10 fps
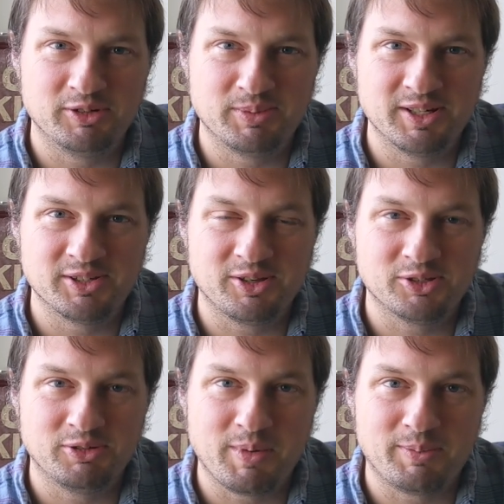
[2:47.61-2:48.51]
but is
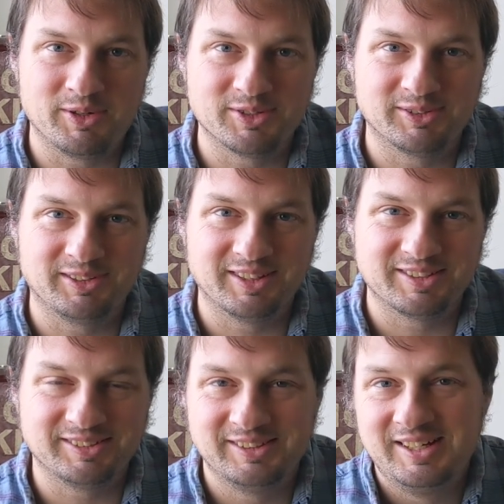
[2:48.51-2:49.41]
also in my personal
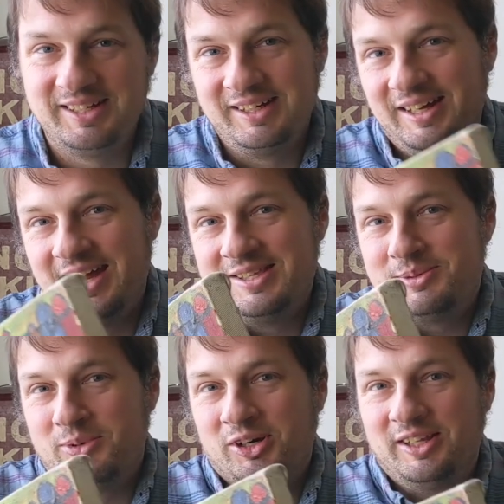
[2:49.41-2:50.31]
collection it's a
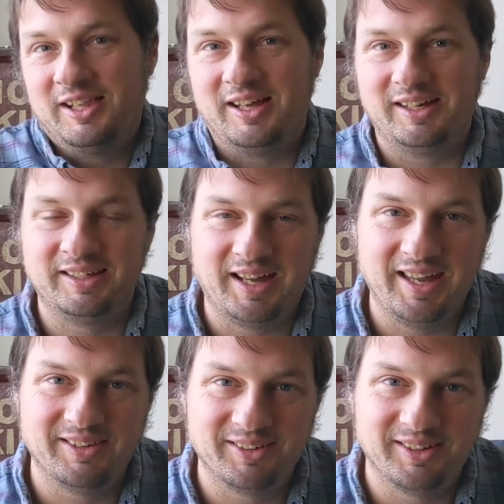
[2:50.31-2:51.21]
murky line. I
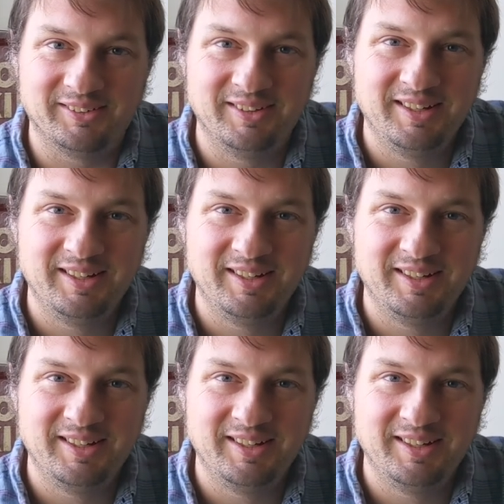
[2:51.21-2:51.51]
don't know.